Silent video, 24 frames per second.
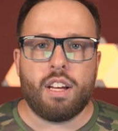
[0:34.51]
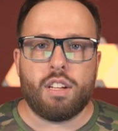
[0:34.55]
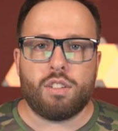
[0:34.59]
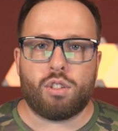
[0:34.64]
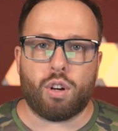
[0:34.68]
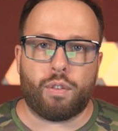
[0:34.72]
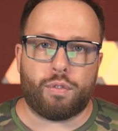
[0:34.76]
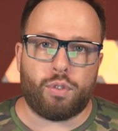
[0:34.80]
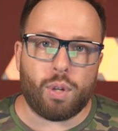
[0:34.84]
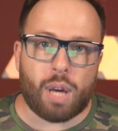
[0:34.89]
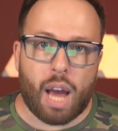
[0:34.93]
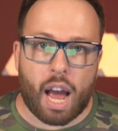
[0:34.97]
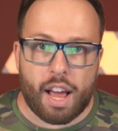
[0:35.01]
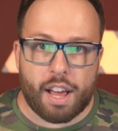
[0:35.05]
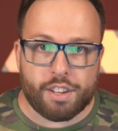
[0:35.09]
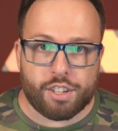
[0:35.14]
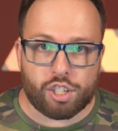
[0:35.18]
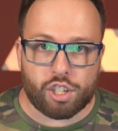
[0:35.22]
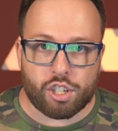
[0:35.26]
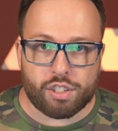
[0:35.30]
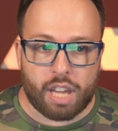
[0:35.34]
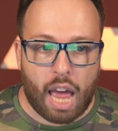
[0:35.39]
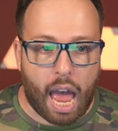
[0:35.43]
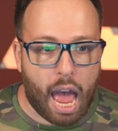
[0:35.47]
So if you guys
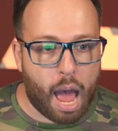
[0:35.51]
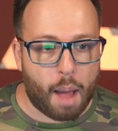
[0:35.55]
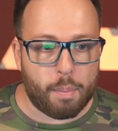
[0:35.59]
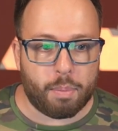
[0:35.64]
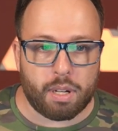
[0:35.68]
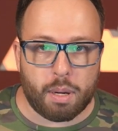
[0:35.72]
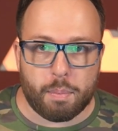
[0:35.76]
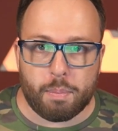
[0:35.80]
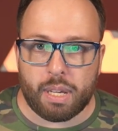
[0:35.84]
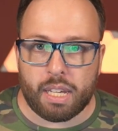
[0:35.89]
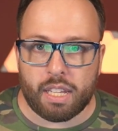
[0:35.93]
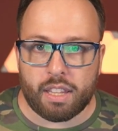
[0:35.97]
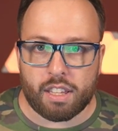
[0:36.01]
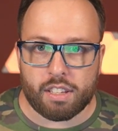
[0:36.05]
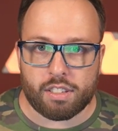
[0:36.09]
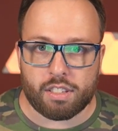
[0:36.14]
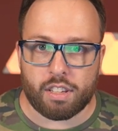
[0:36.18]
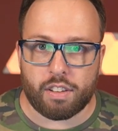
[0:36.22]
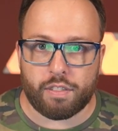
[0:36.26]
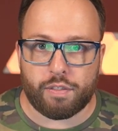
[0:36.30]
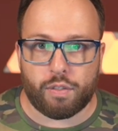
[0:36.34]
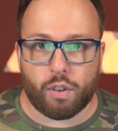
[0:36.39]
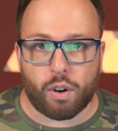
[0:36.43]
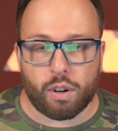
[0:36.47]
just happen to be, this is
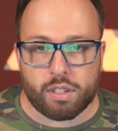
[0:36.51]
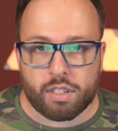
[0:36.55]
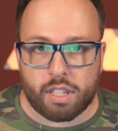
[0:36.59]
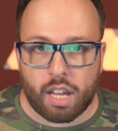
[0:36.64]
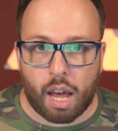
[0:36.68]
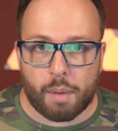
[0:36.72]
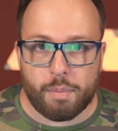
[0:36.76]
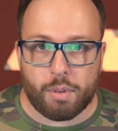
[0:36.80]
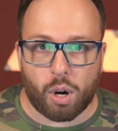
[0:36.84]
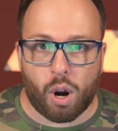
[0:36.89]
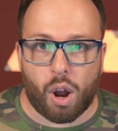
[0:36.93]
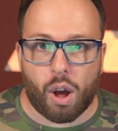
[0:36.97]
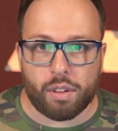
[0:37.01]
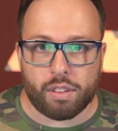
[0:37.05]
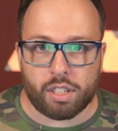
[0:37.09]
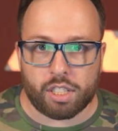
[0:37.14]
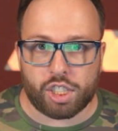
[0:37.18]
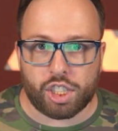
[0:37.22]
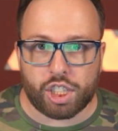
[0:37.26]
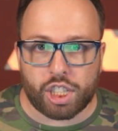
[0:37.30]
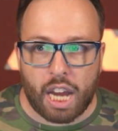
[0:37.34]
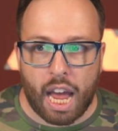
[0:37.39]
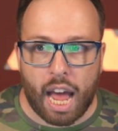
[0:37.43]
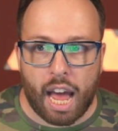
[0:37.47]
the first time you're on the
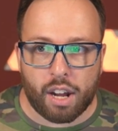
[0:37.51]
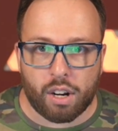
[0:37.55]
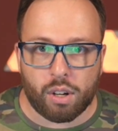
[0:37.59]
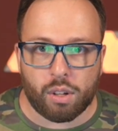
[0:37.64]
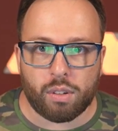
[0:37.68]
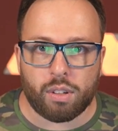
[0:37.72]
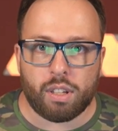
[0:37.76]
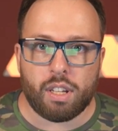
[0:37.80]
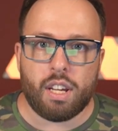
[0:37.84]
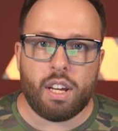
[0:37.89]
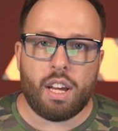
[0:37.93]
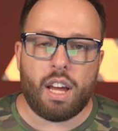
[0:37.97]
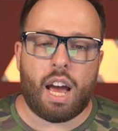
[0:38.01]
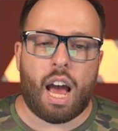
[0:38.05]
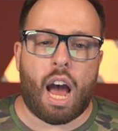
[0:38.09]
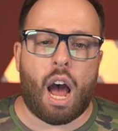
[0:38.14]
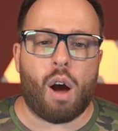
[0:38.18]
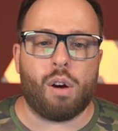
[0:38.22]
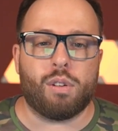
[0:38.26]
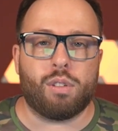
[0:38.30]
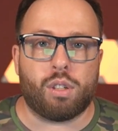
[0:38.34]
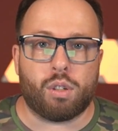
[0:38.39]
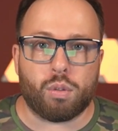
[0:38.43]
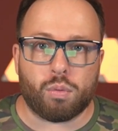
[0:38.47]
channel, I
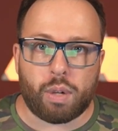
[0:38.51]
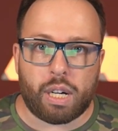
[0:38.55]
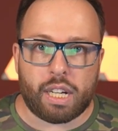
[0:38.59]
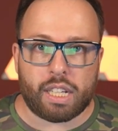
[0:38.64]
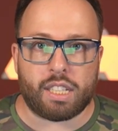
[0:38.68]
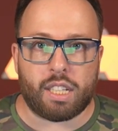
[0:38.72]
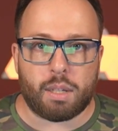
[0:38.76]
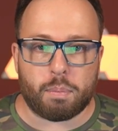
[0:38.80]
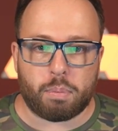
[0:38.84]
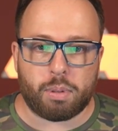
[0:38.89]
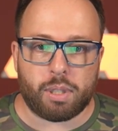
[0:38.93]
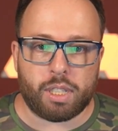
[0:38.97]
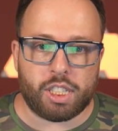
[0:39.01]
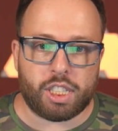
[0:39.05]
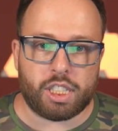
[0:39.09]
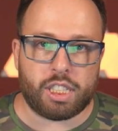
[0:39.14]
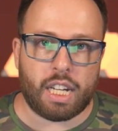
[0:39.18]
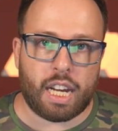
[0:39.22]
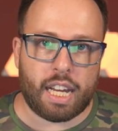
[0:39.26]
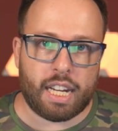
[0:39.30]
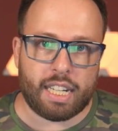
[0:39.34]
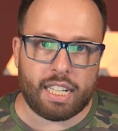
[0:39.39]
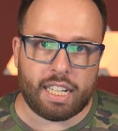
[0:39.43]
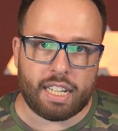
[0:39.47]
would greatly
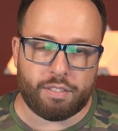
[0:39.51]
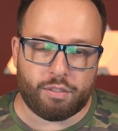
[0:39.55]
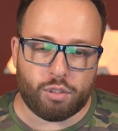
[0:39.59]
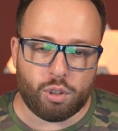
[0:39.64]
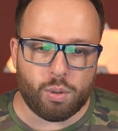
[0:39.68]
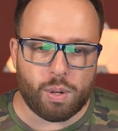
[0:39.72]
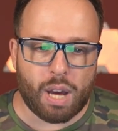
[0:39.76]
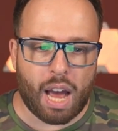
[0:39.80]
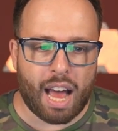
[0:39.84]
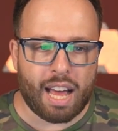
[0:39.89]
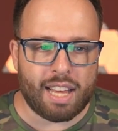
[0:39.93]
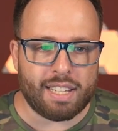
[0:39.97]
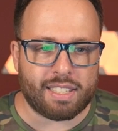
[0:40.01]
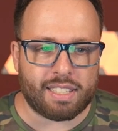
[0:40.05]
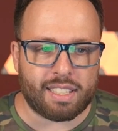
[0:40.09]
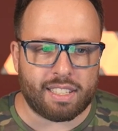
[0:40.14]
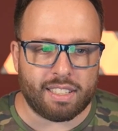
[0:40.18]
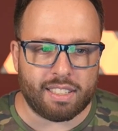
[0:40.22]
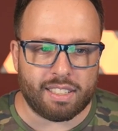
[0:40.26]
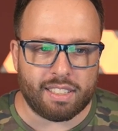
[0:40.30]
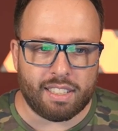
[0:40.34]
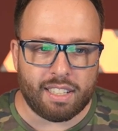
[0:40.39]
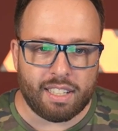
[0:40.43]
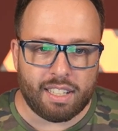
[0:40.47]
appreciate it if you guys
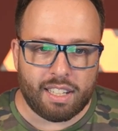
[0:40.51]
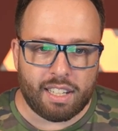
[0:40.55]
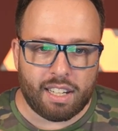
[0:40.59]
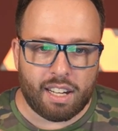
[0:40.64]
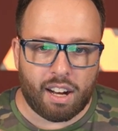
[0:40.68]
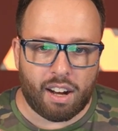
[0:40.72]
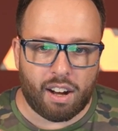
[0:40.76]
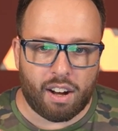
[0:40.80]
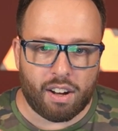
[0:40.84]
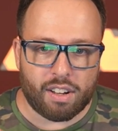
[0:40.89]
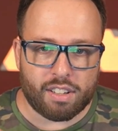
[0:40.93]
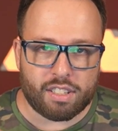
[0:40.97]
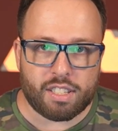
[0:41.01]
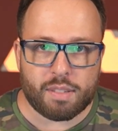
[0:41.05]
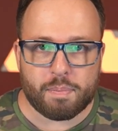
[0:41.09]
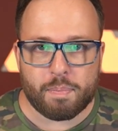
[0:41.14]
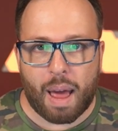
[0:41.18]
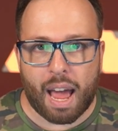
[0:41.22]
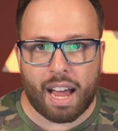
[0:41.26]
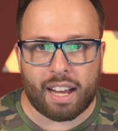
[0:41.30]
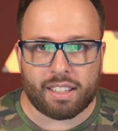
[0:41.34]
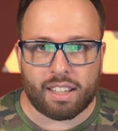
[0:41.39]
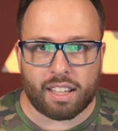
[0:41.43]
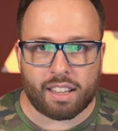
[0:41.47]
could
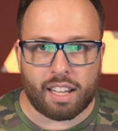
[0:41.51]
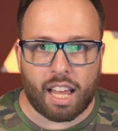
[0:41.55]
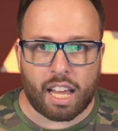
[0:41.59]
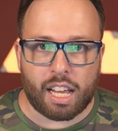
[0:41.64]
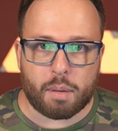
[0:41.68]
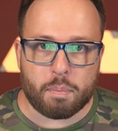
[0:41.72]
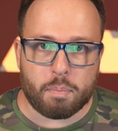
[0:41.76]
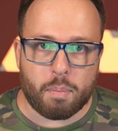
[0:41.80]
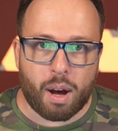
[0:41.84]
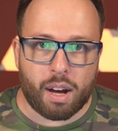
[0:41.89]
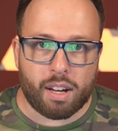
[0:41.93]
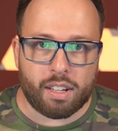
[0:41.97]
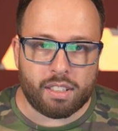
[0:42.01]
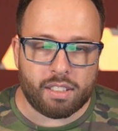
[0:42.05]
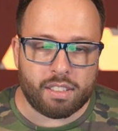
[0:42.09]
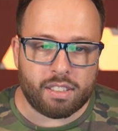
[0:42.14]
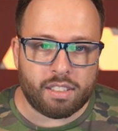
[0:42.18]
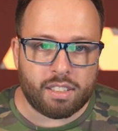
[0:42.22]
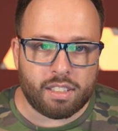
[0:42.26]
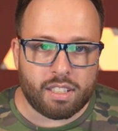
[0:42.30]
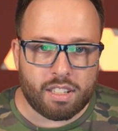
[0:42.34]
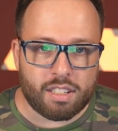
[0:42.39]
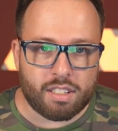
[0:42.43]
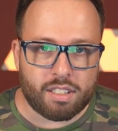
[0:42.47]
smack the like button,
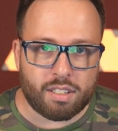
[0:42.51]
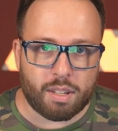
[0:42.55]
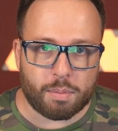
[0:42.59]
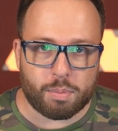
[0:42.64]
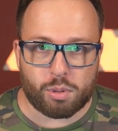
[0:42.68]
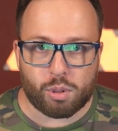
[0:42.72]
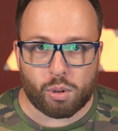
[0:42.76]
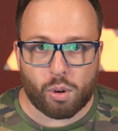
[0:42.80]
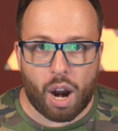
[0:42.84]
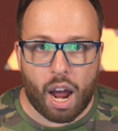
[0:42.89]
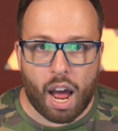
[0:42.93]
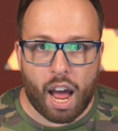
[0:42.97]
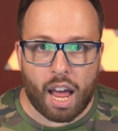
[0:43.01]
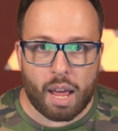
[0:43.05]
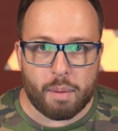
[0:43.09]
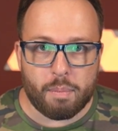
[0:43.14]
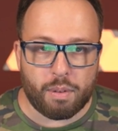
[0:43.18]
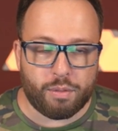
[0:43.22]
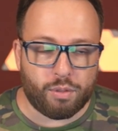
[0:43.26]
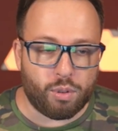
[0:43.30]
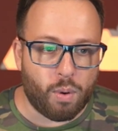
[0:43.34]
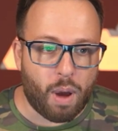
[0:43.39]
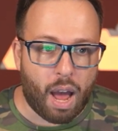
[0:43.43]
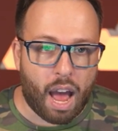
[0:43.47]
subscribe
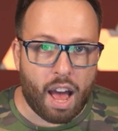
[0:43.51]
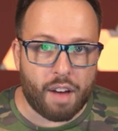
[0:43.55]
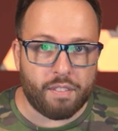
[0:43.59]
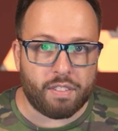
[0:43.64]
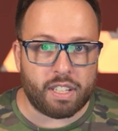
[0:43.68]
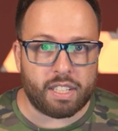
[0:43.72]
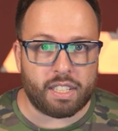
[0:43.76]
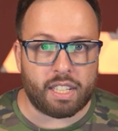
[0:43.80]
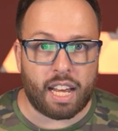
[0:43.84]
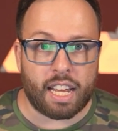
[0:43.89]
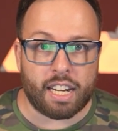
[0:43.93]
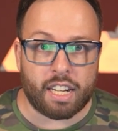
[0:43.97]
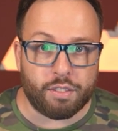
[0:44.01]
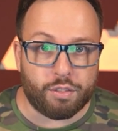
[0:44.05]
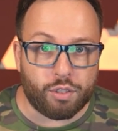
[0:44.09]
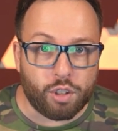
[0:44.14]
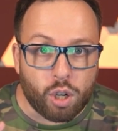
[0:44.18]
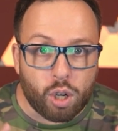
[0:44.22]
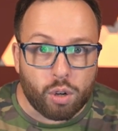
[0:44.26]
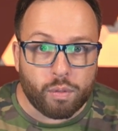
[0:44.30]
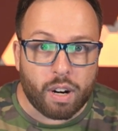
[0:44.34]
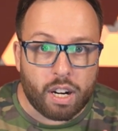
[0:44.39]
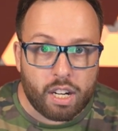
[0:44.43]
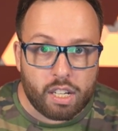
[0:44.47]
if you haven't. And if
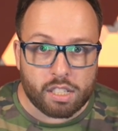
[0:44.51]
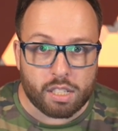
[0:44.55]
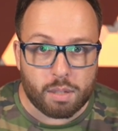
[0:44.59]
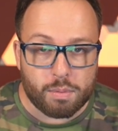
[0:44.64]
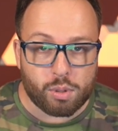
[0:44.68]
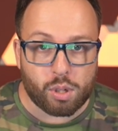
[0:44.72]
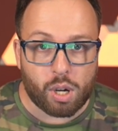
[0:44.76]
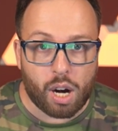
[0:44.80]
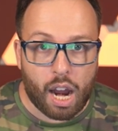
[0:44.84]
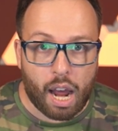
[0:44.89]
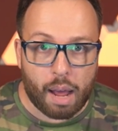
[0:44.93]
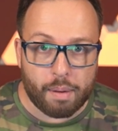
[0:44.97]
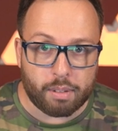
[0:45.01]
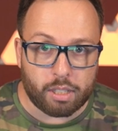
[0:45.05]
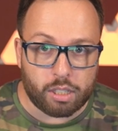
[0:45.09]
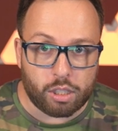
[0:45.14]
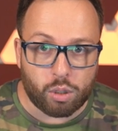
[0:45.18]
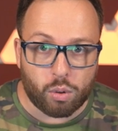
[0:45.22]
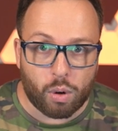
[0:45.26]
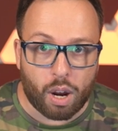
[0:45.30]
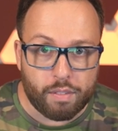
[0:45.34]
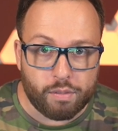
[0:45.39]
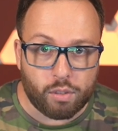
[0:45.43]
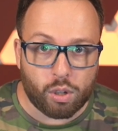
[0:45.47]
you're already subscribed and you
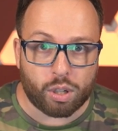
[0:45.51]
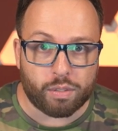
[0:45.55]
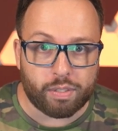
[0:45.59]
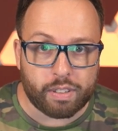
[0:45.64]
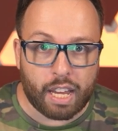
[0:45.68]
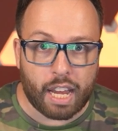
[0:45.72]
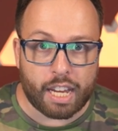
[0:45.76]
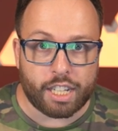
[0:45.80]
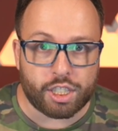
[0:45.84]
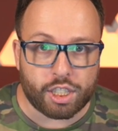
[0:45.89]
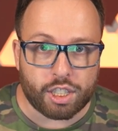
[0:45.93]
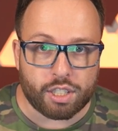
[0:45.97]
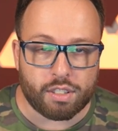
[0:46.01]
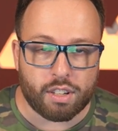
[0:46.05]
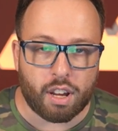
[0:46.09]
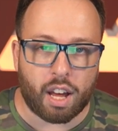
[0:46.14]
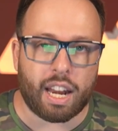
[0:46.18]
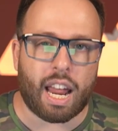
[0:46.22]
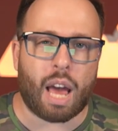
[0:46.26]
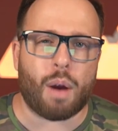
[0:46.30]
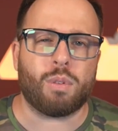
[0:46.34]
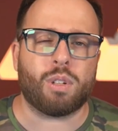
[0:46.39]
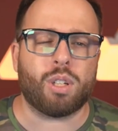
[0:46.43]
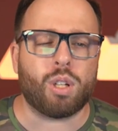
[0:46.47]
don't have notifications on,
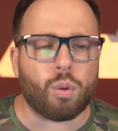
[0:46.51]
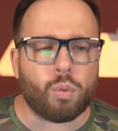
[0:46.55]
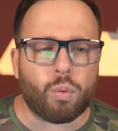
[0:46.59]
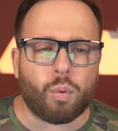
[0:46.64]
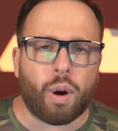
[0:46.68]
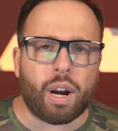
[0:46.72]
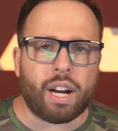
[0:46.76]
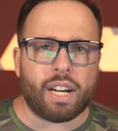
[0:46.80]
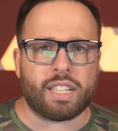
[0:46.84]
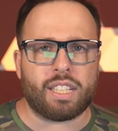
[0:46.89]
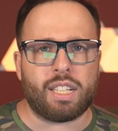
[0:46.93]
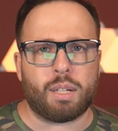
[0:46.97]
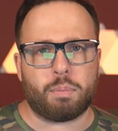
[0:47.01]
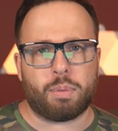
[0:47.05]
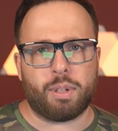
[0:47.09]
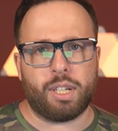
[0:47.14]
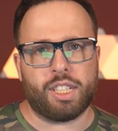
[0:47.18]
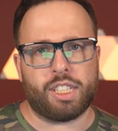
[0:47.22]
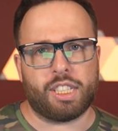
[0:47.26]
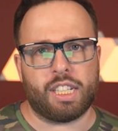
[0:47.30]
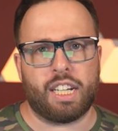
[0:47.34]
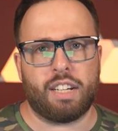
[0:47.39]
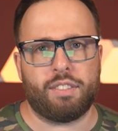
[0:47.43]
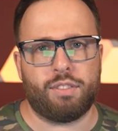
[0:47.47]
I would greatly
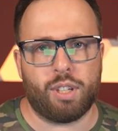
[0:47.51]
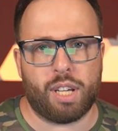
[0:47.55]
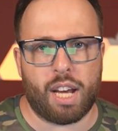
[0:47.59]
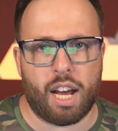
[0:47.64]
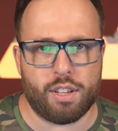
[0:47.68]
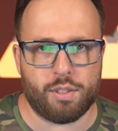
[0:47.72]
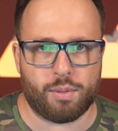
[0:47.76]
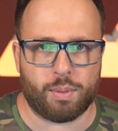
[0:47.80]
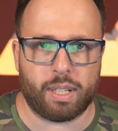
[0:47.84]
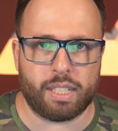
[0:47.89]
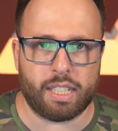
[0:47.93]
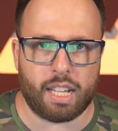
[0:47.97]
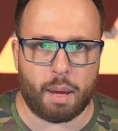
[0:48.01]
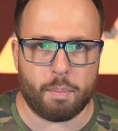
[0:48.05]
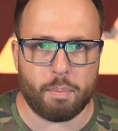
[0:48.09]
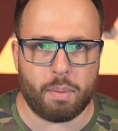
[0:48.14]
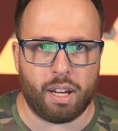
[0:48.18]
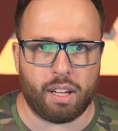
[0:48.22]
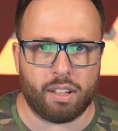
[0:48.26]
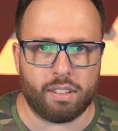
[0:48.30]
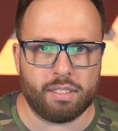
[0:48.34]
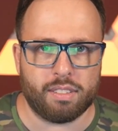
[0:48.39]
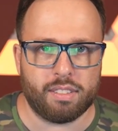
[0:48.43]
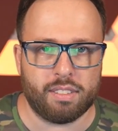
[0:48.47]
appreciate it if you guys ring that bell.